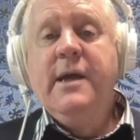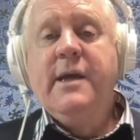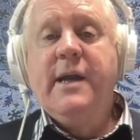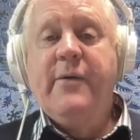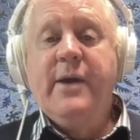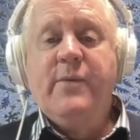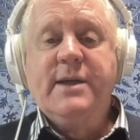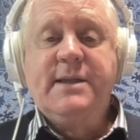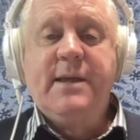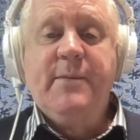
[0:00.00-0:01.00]
Knowing
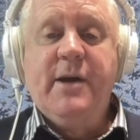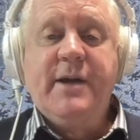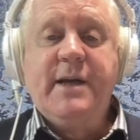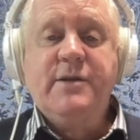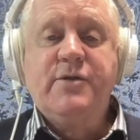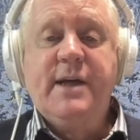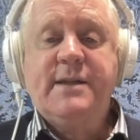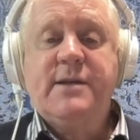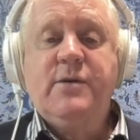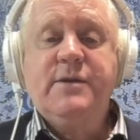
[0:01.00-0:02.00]
one's semiotic
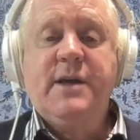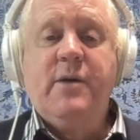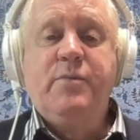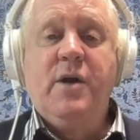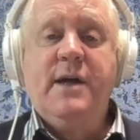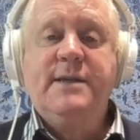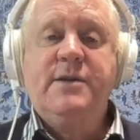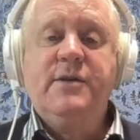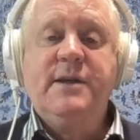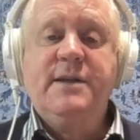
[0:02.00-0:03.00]
address also applies
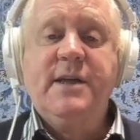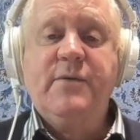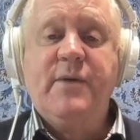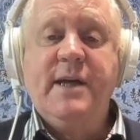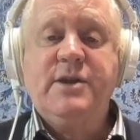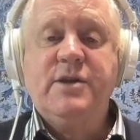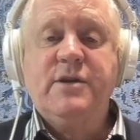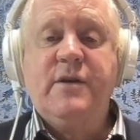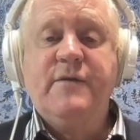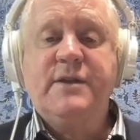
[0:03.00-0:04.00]
to
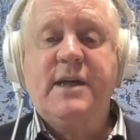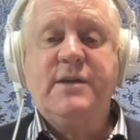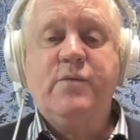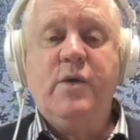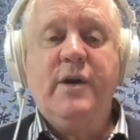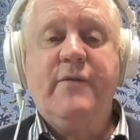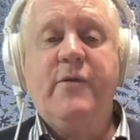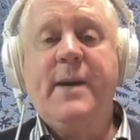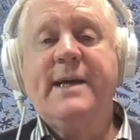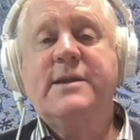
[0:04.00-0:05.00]
consideration of such work from
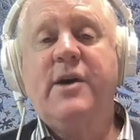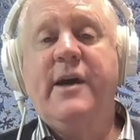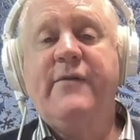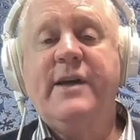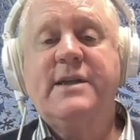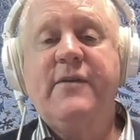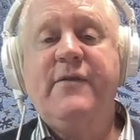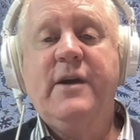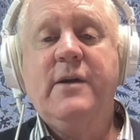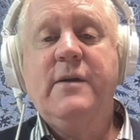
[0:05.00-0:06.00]
outside of
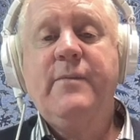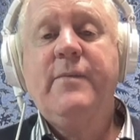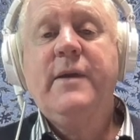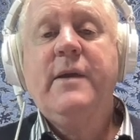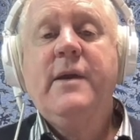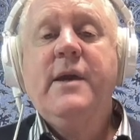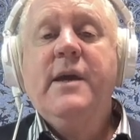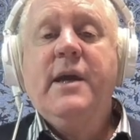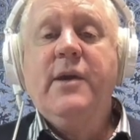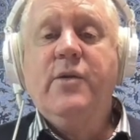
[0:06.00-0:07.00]
SFL,
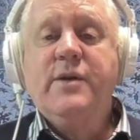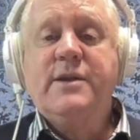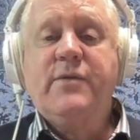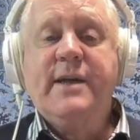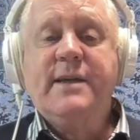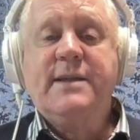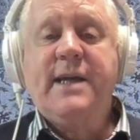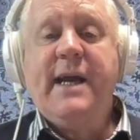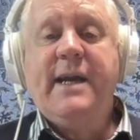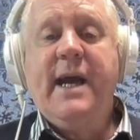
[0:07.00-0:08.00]
in order to
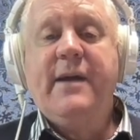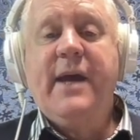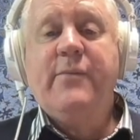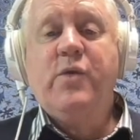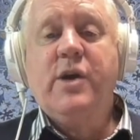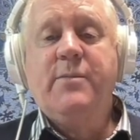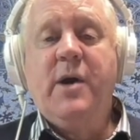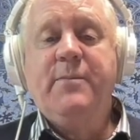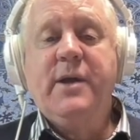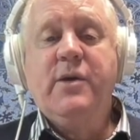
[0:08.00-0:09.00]
understand how that work
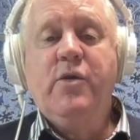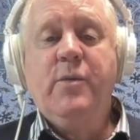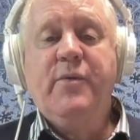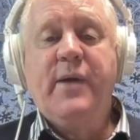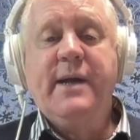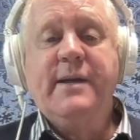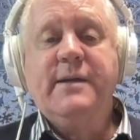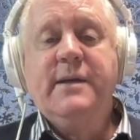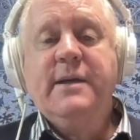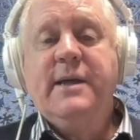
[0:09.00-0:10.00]
might be incorporated
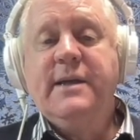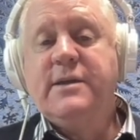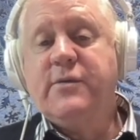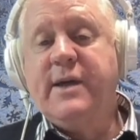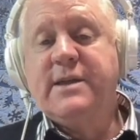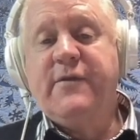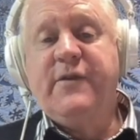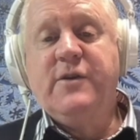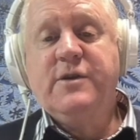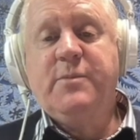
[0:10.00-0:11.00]
into
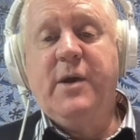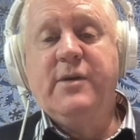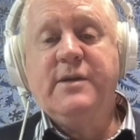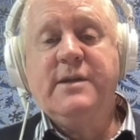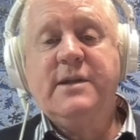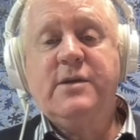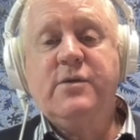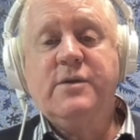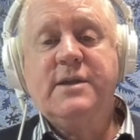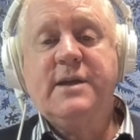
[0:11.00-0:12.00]
SFL spoken
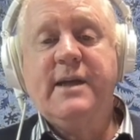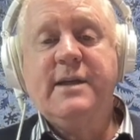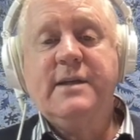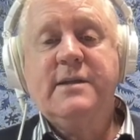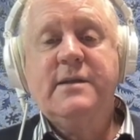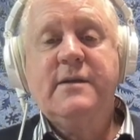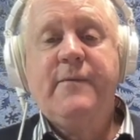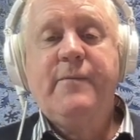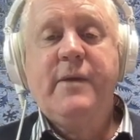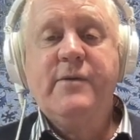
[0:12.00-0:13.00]
discourse studies.
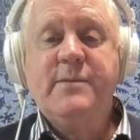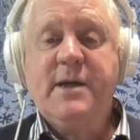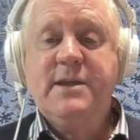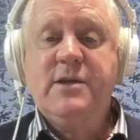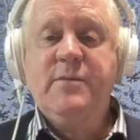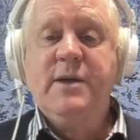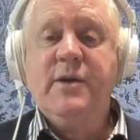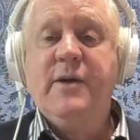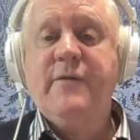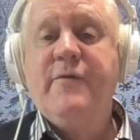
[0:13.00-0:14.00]
There is much to be
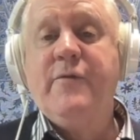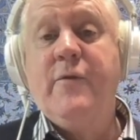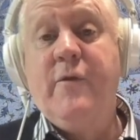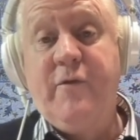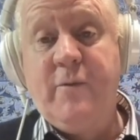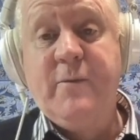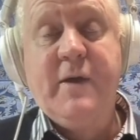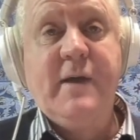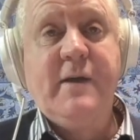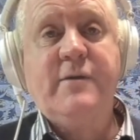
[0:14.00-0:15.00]
learnt from
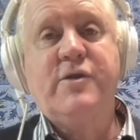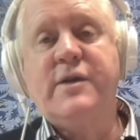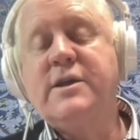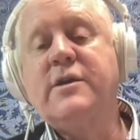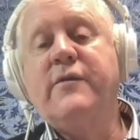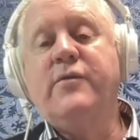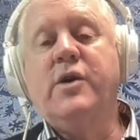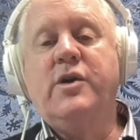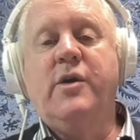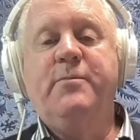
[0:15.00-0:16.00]
the tradition of
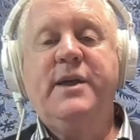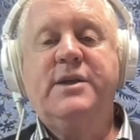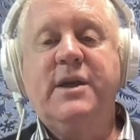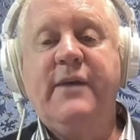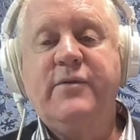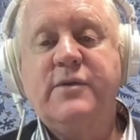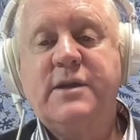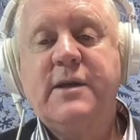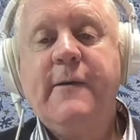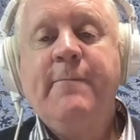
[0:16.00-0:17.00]
work on pitch
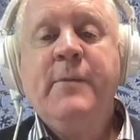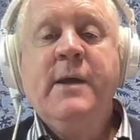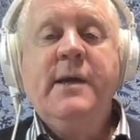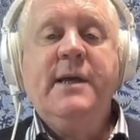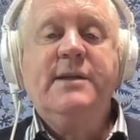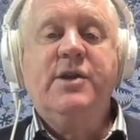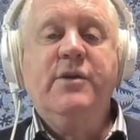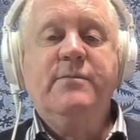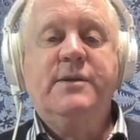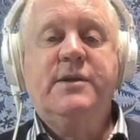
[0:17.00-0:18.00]
levels in
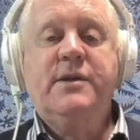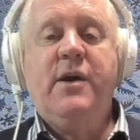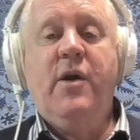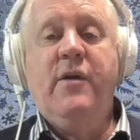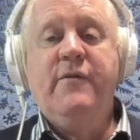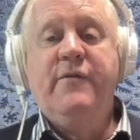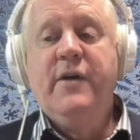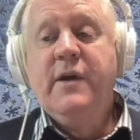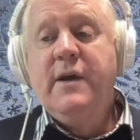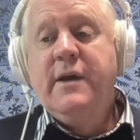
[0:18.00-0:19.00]
terms of
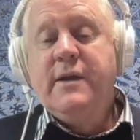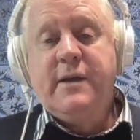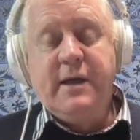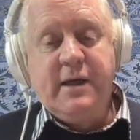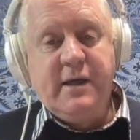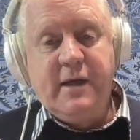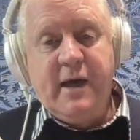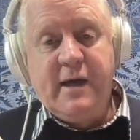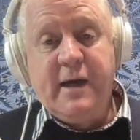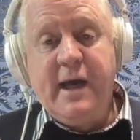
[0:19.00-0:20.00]
the
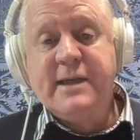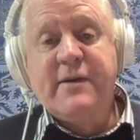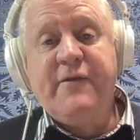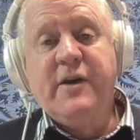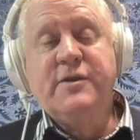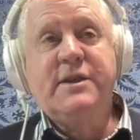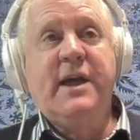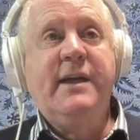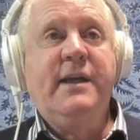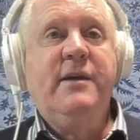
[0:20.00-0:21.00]
SFL
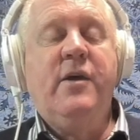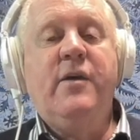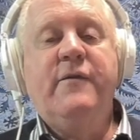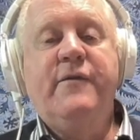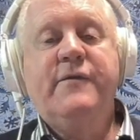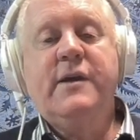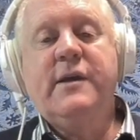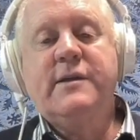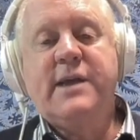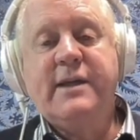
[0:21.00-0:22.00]
study of
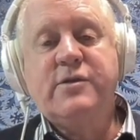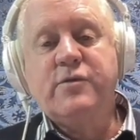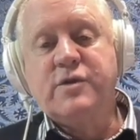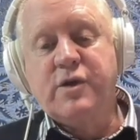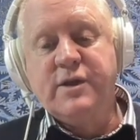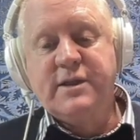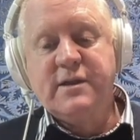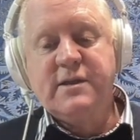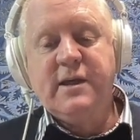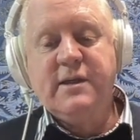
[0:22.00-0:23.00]
textual
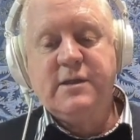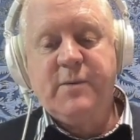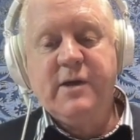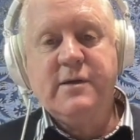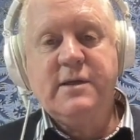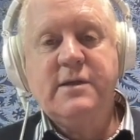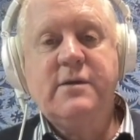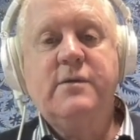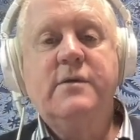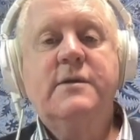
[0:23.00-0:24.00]
choices in spoken
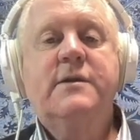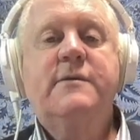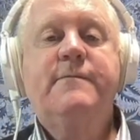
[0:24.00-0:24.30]
discourse.